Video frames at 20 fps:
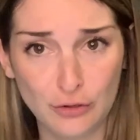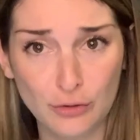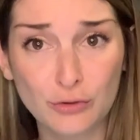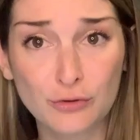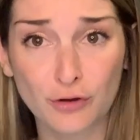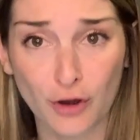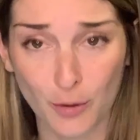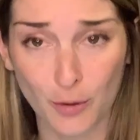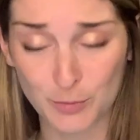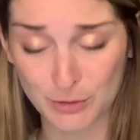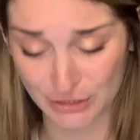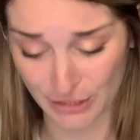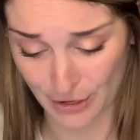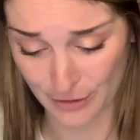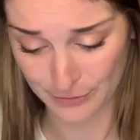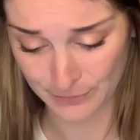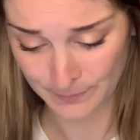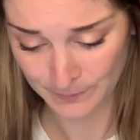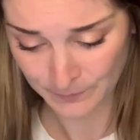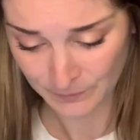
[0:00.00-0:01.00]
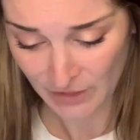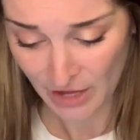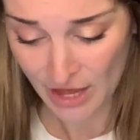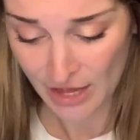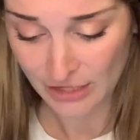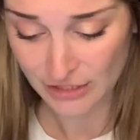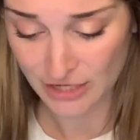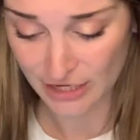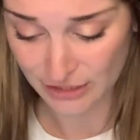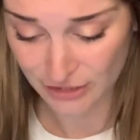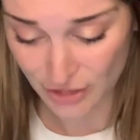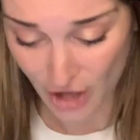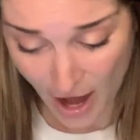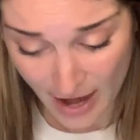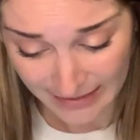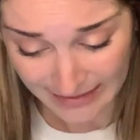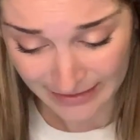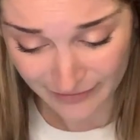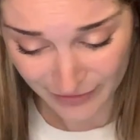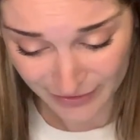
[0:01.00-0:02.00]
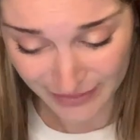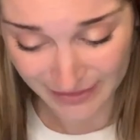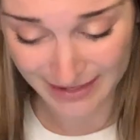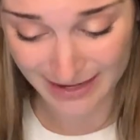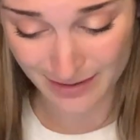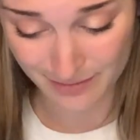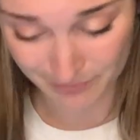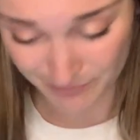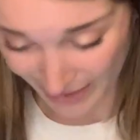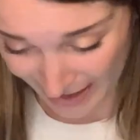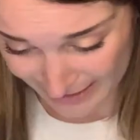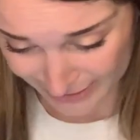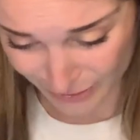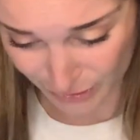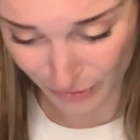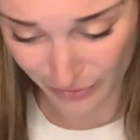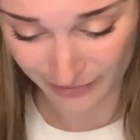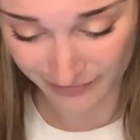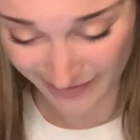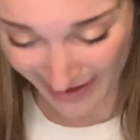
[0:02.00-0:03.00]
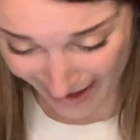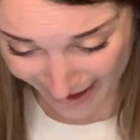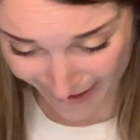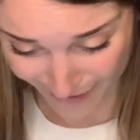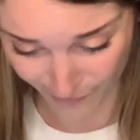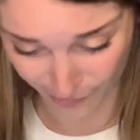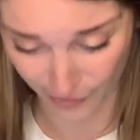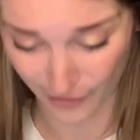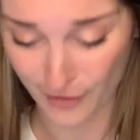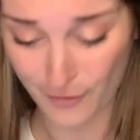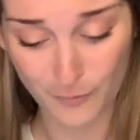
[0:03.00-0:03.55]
Crobazone, and not even the ambassador of hell